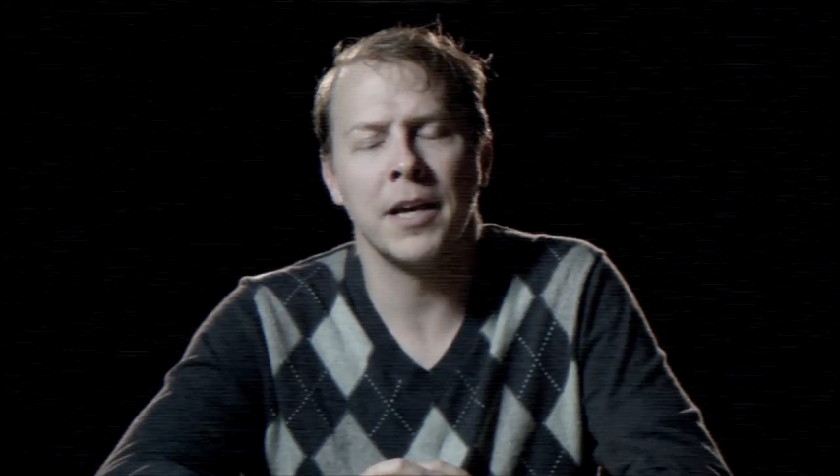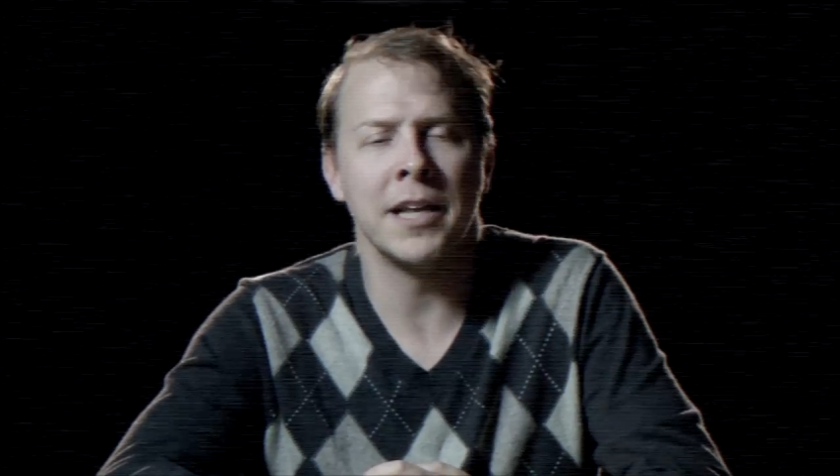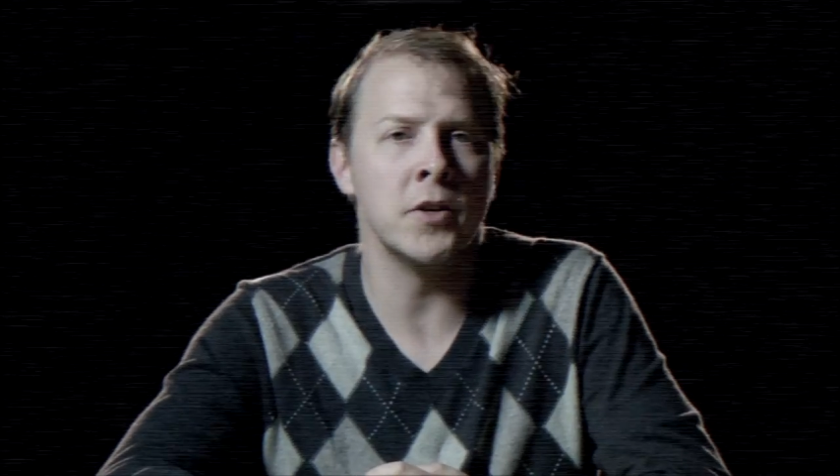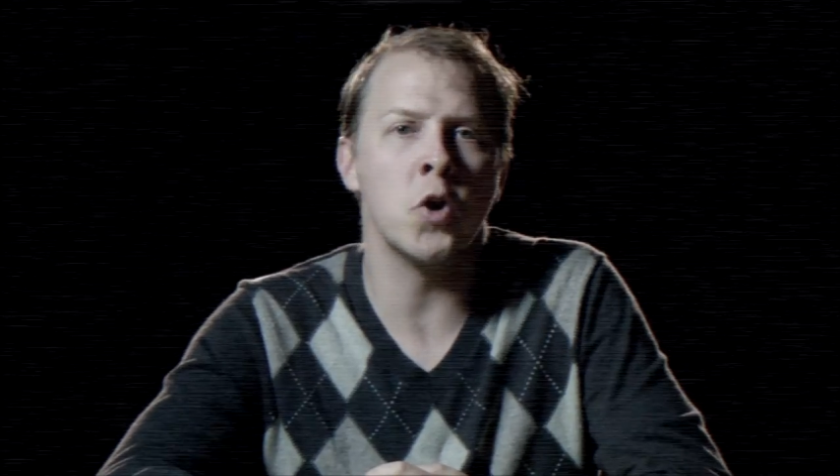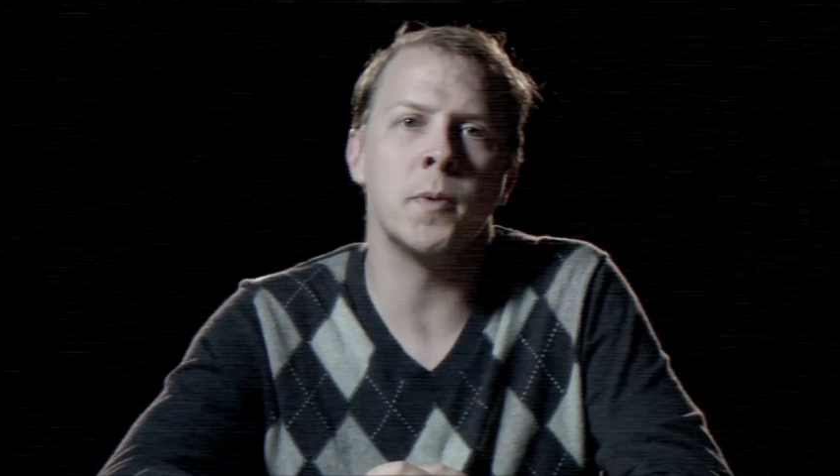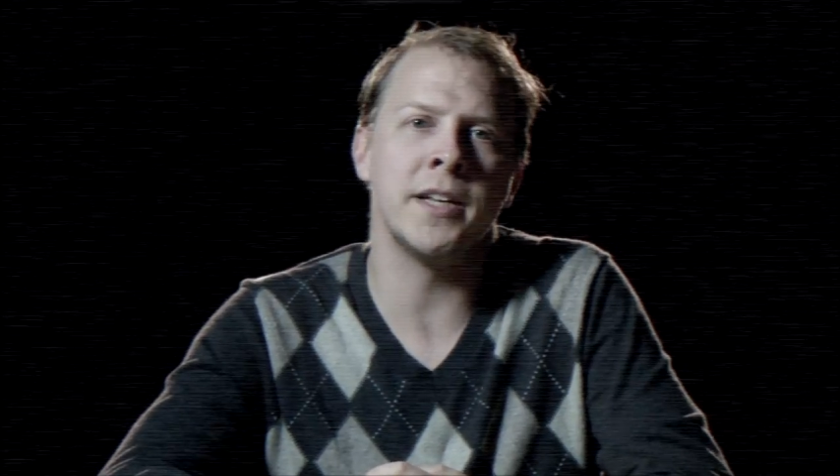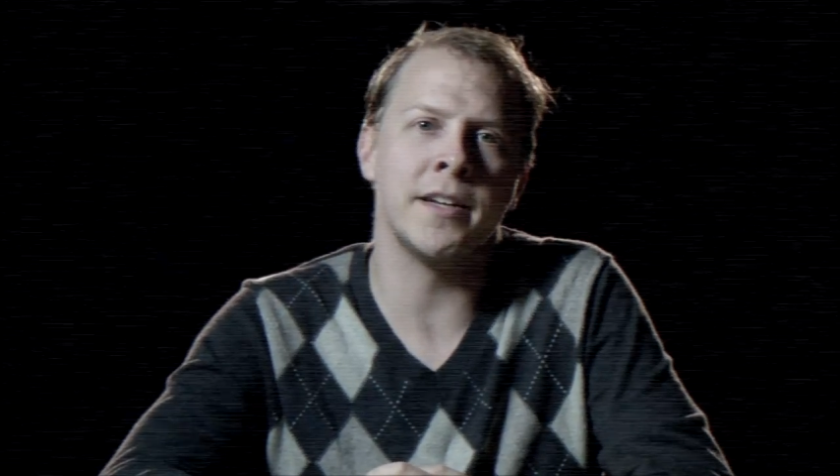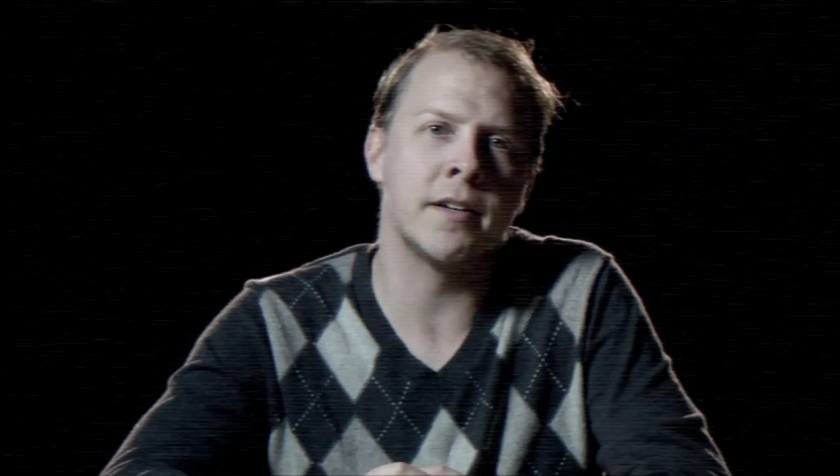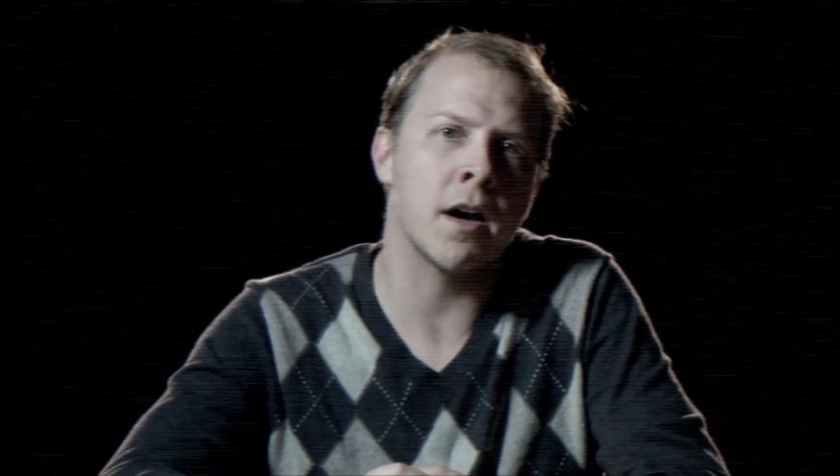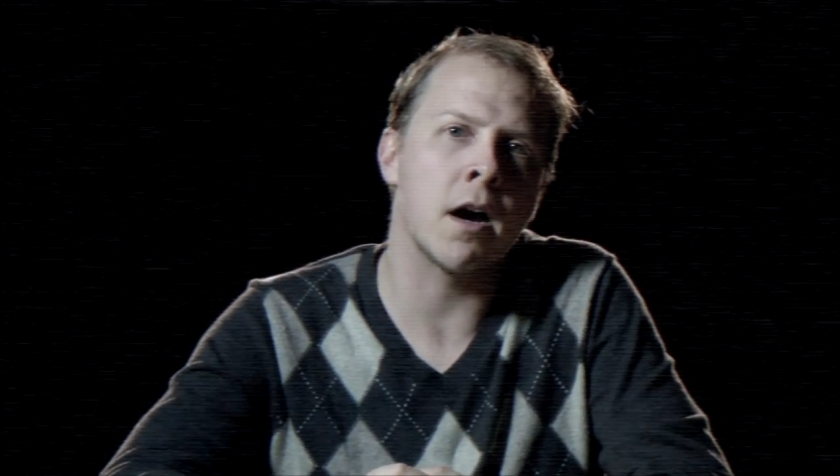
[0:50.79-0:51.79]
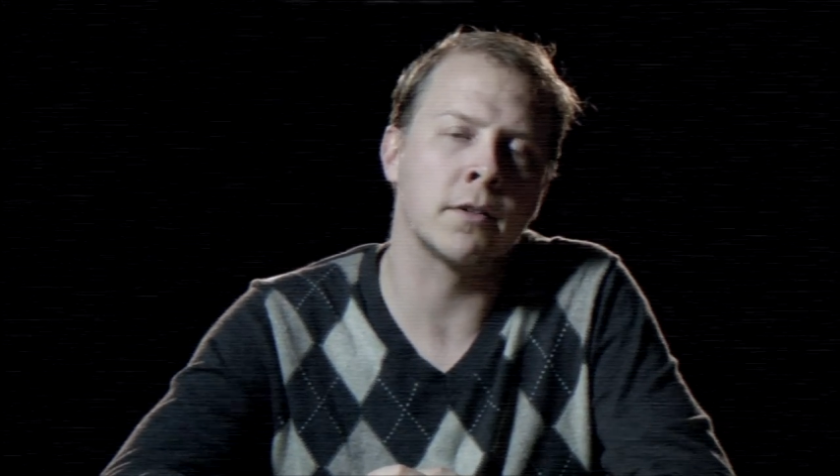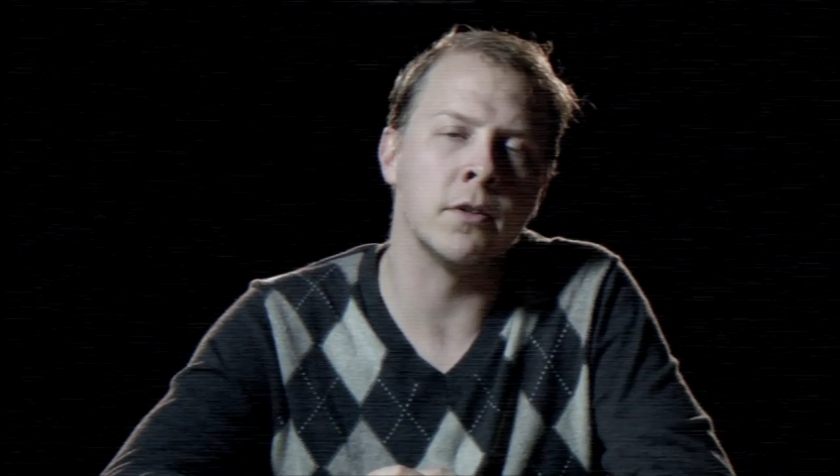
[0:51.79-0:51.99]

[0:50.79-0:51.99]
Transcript: and nobody to talk